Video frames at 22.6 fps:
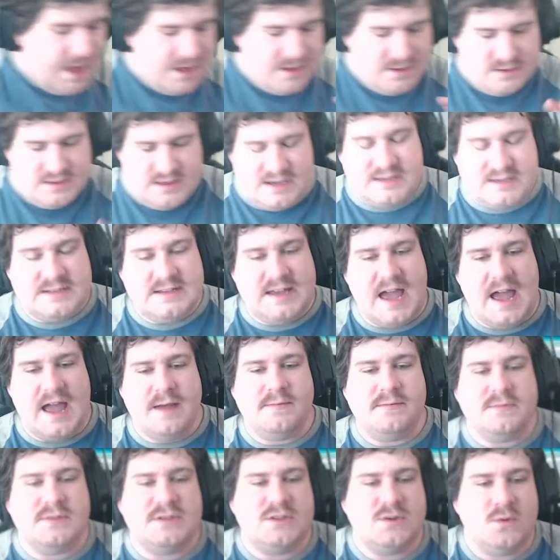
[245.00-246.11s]
These
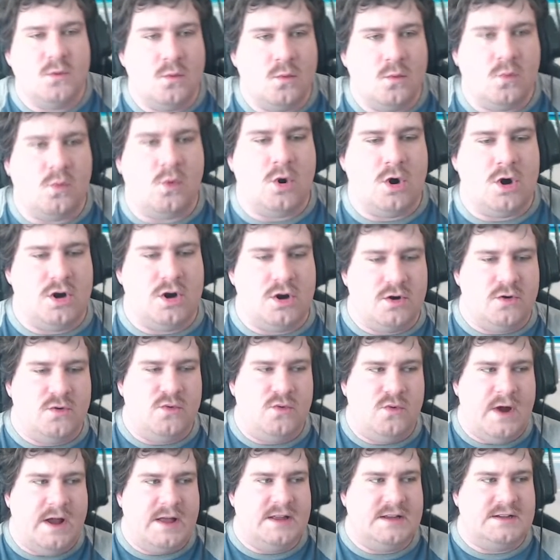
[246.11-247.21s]
games were
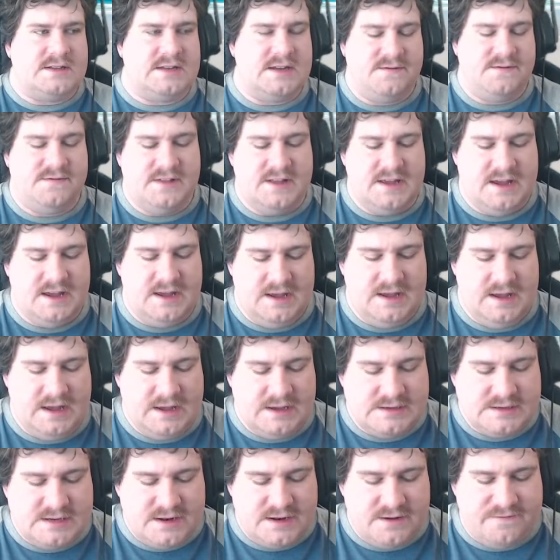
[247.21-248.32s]
relatively
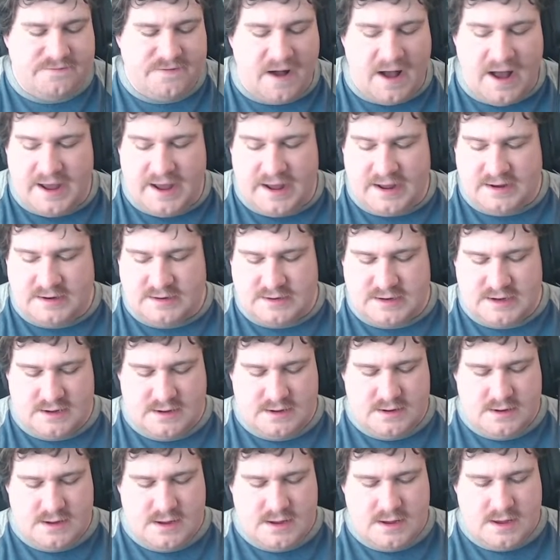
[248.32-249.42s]
easy to find,
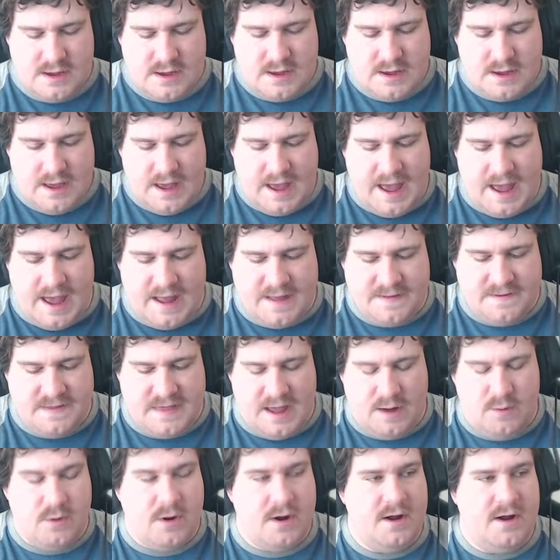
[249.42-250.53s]
and they
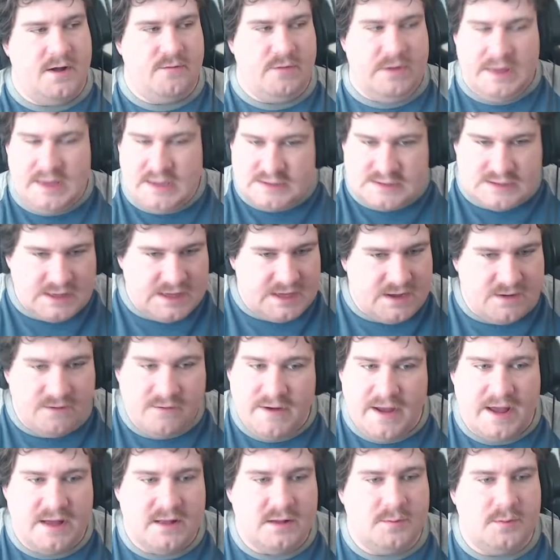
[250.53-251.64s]
were easily
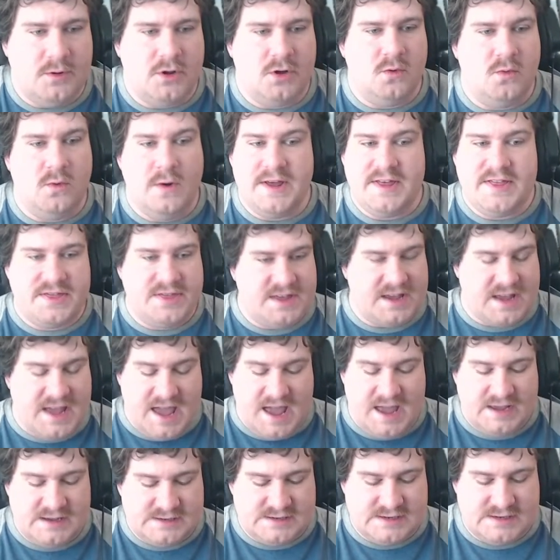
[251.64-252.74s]
available with the
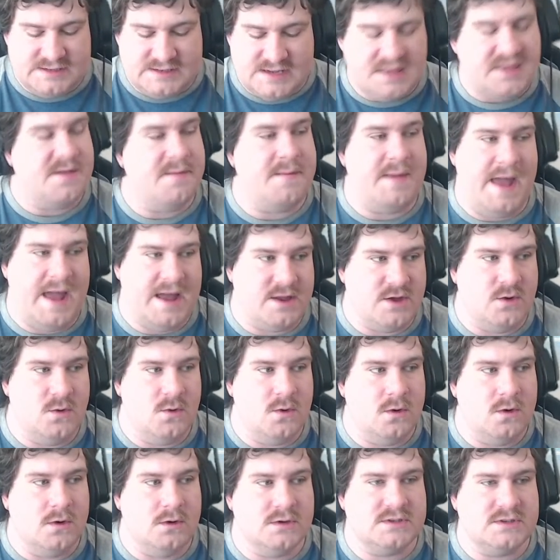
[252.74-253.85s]
cases and the
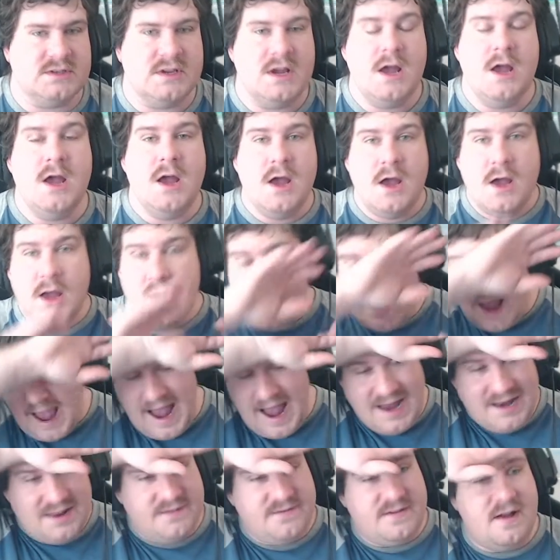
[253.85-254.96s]
manuals
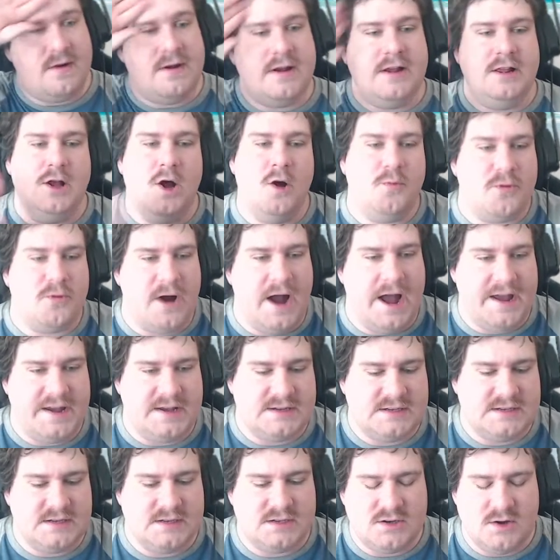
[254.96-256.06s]
at a very low
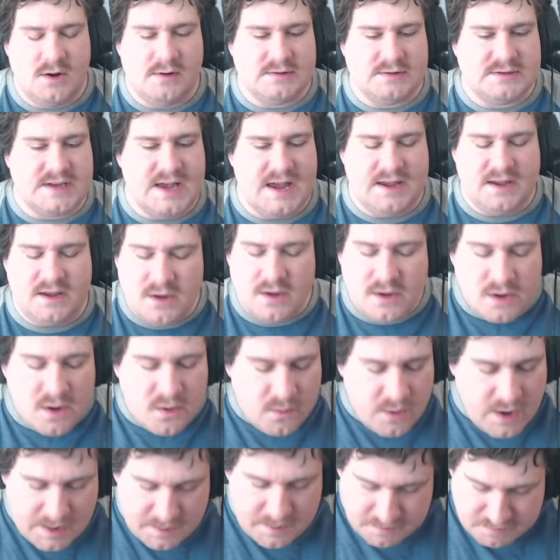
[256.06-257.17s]
price. So I was like, you know
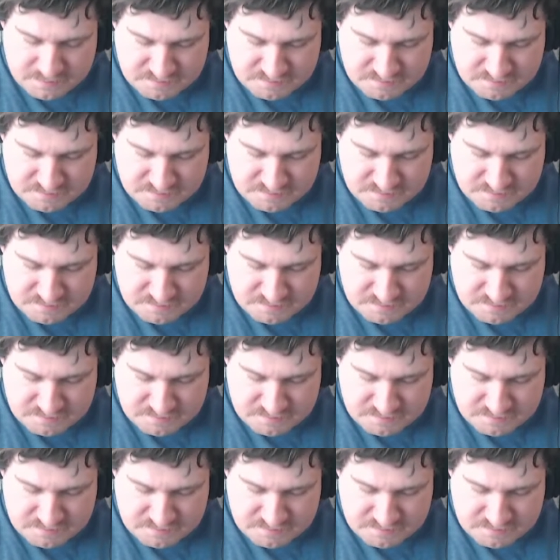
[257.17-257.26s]
what?